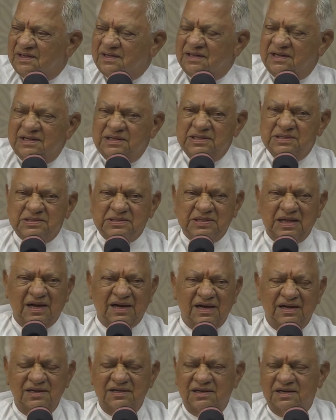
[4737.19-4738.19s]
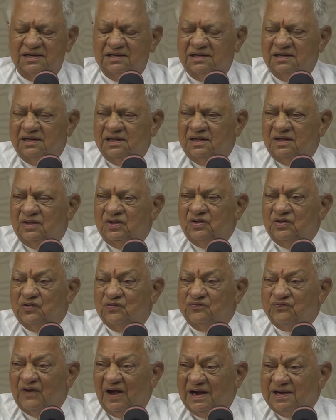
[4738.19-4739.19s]
It is surrendered.
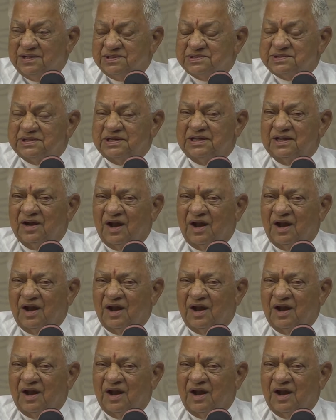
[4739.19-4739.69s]
You find Sri